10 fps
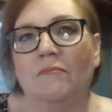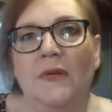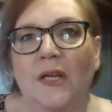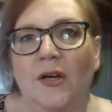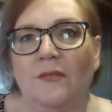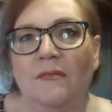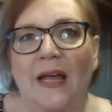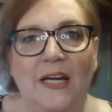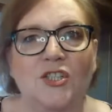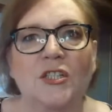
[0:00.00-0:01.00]
you know,
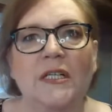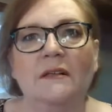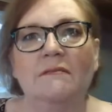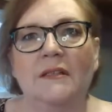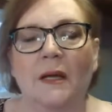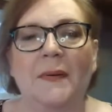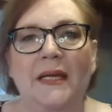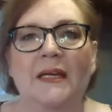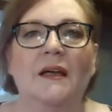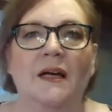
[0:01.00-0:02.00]
actually
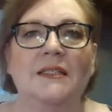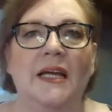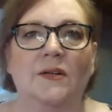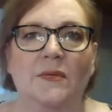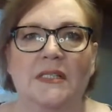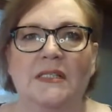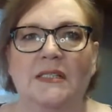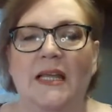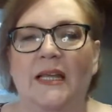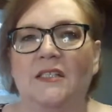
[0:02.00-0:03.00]
coming in contact with
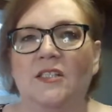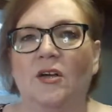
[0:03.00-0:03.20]
snakes.